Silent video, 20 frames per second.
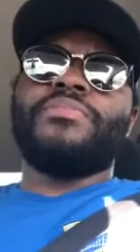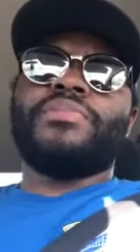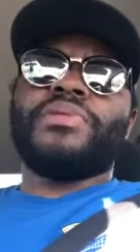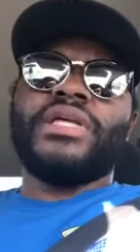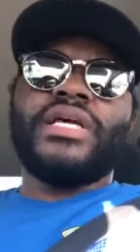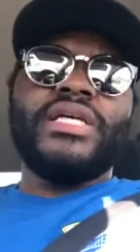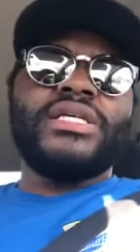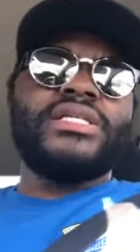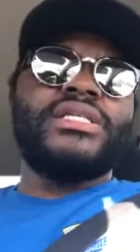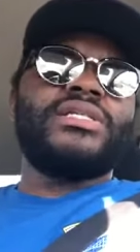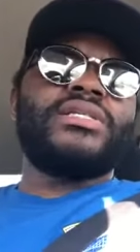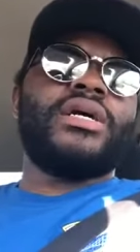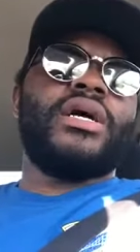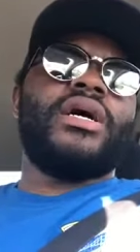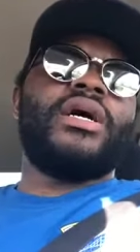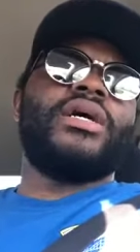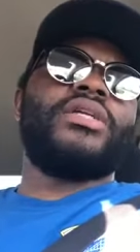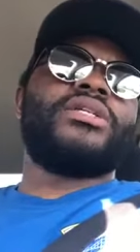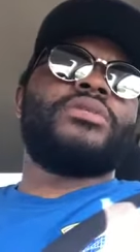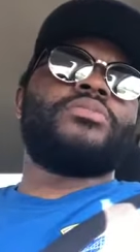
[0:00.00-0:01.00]
please
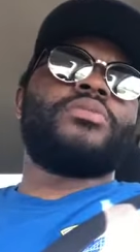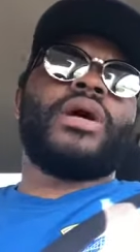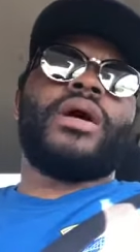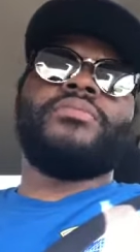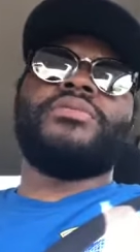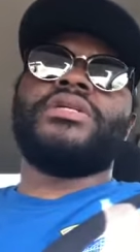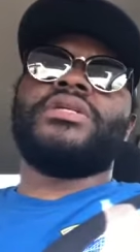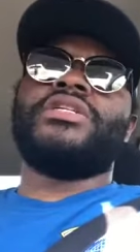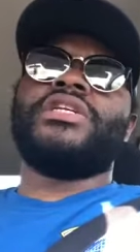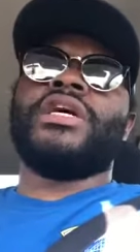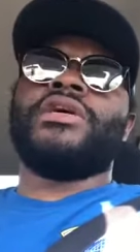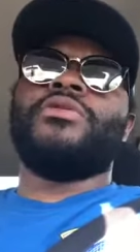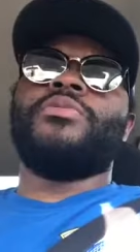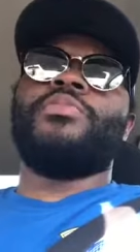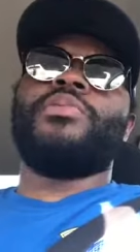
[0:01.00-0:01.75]
uh, subscribe to the channel.